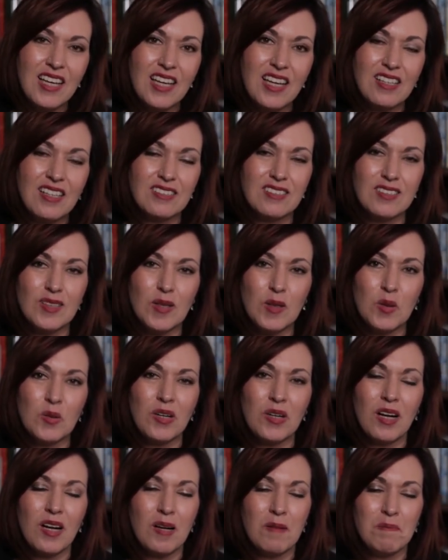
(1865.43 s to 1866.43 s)
So
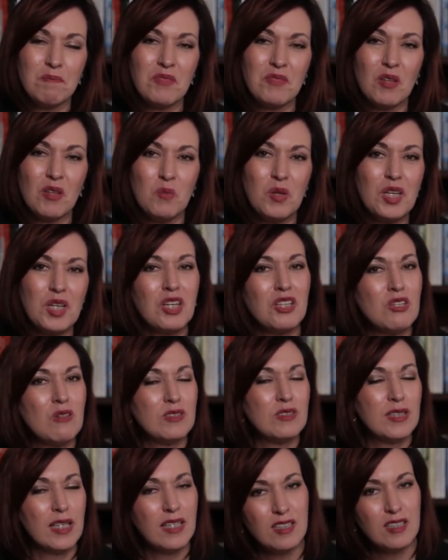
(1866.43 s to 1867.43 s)
um, we could use
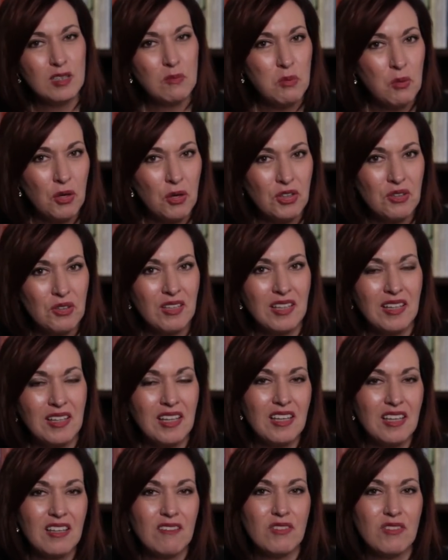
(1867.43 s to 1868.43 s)
any support you can
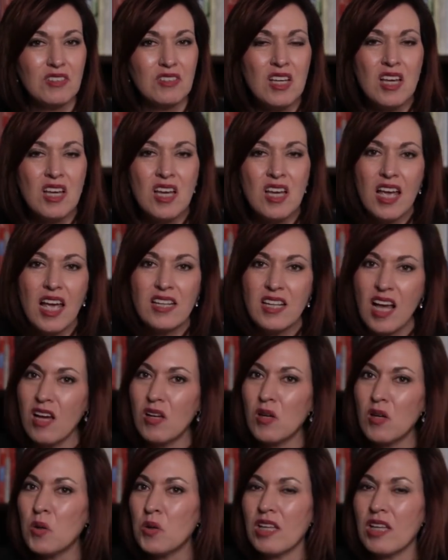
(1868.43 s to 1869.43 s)
give, and and not
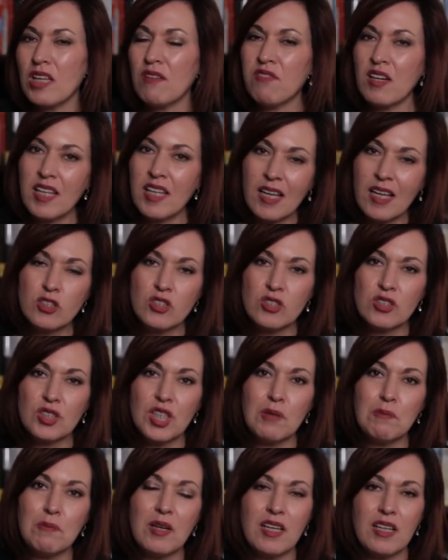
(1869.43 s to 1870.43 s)
only financially,
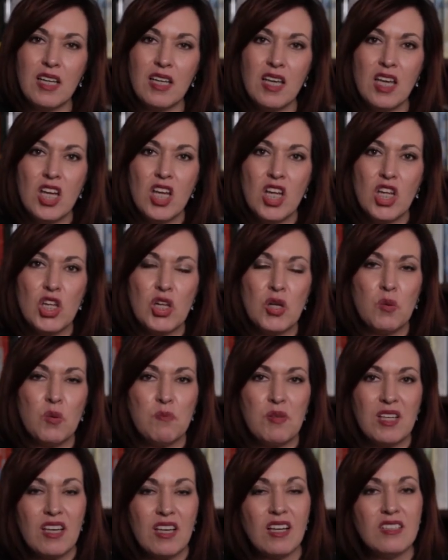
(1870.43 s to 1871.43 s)
but you know,
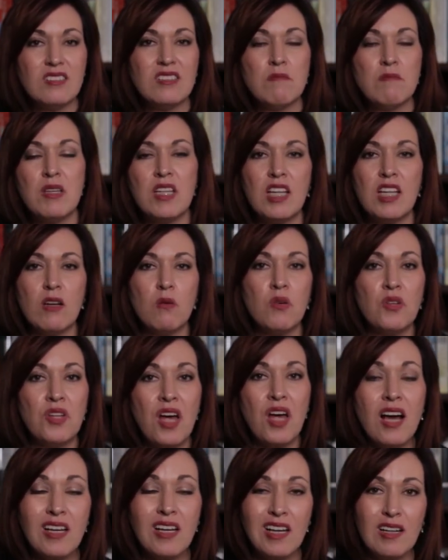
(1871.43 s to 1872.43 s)
because the media will not
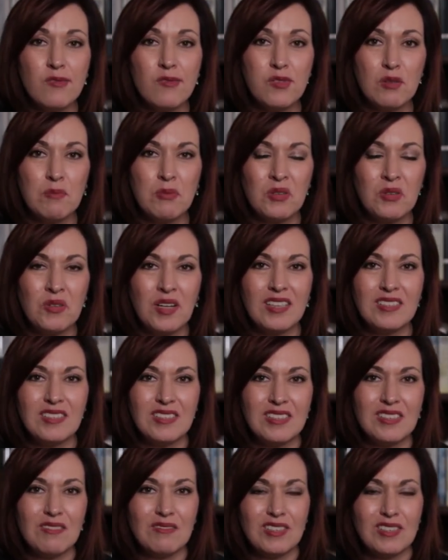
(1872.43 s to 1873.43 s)
cover
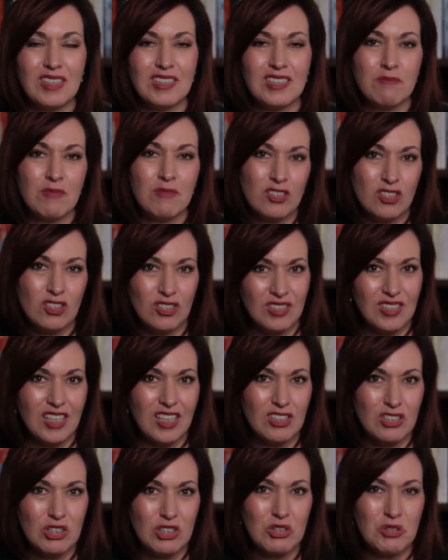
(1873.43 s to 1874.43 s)
progressives as much as they
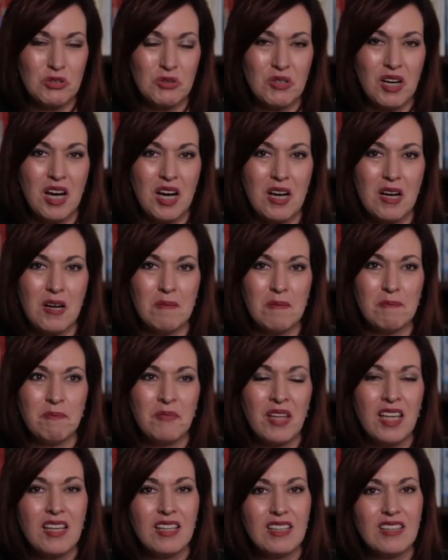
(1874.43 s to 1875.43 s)
do, um,
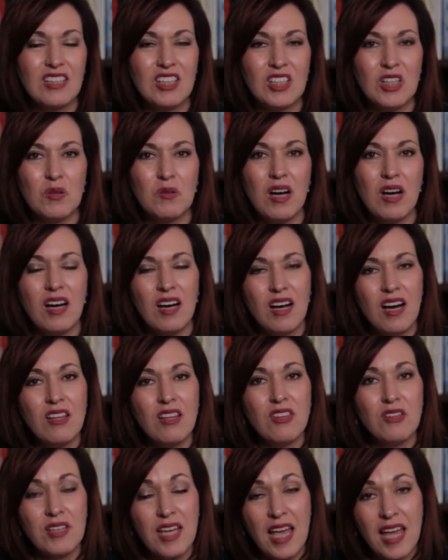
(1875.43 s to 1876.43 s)
you know, other
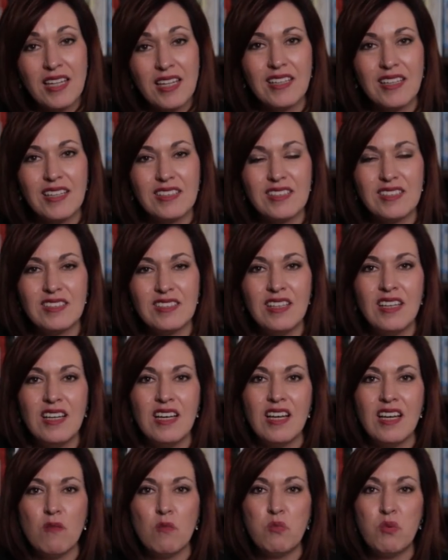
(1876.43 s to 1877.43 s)
candidates.
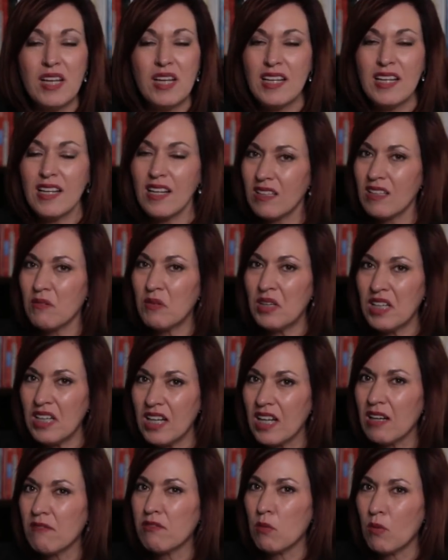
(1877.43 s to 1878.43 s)
We need we need
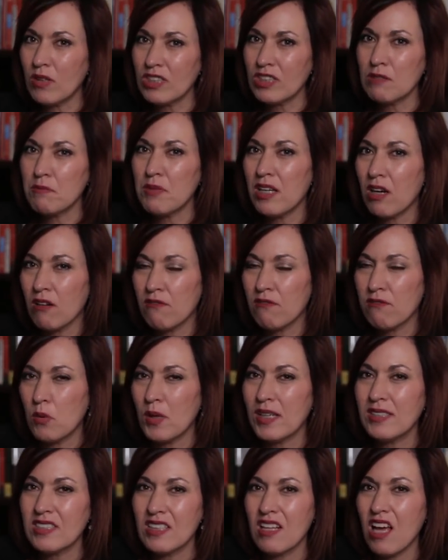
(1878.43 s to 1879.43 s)
everyone to be our
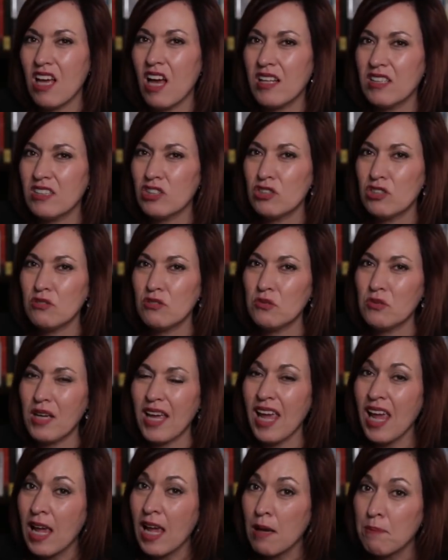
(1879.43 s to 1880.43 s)
voice and, and to
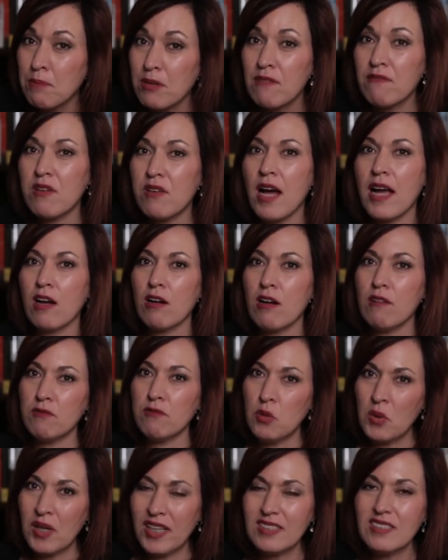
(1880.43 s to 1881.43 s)
amplify our
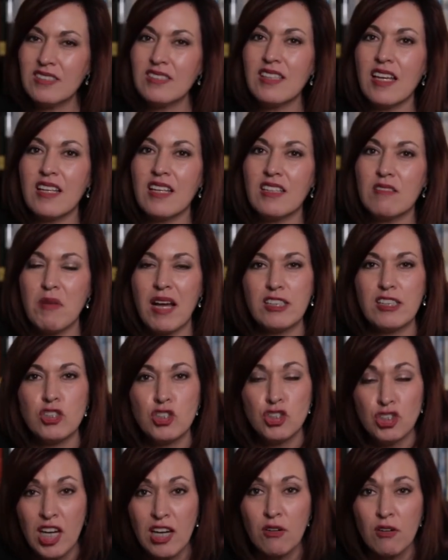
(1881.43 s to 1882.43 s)
voice, and by
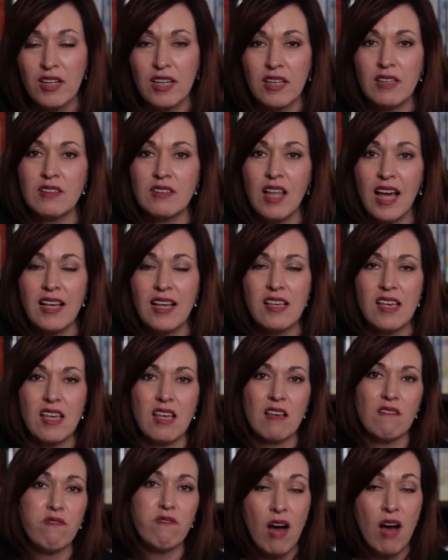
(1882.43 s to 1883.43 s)
sharing, liking,
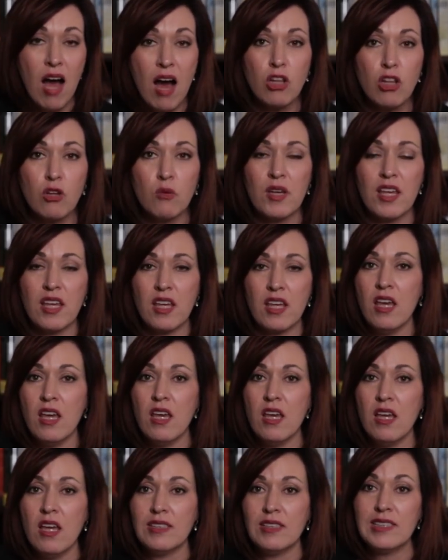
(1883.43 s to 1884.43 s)
following,
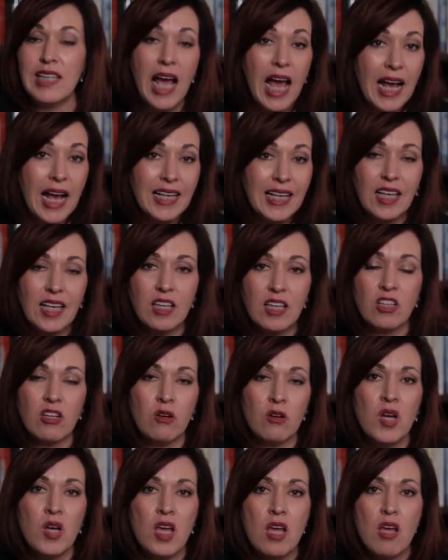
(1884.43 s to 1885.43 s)
tagging, you know,
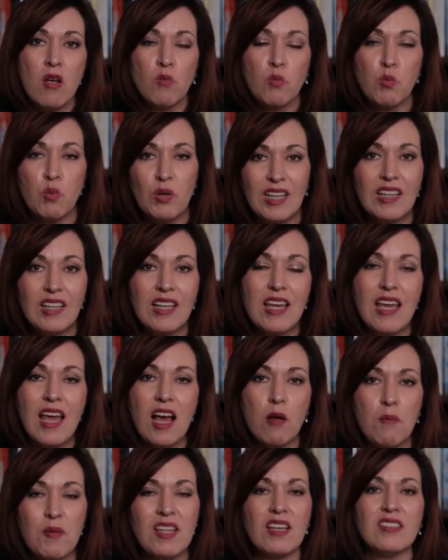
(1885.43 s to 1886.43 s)
really
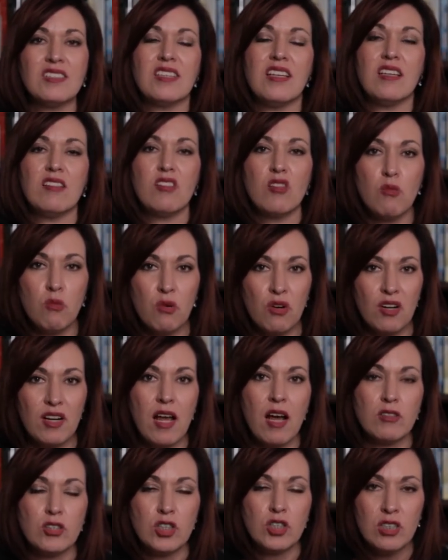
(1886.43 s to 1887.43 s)
helping us get the word
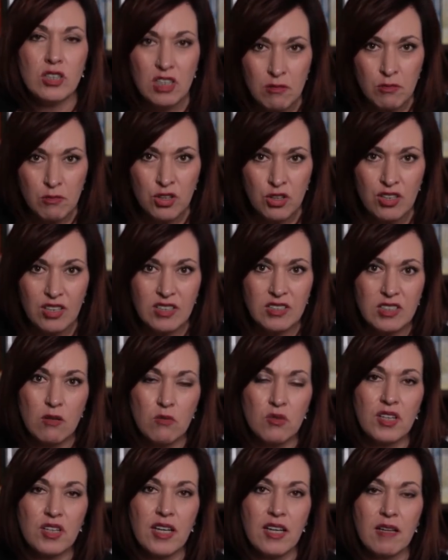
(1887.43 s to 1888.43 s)
out to the communities that we're
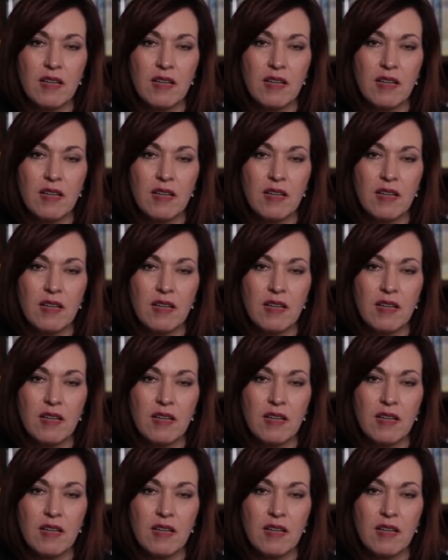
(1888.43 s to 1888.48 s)
in.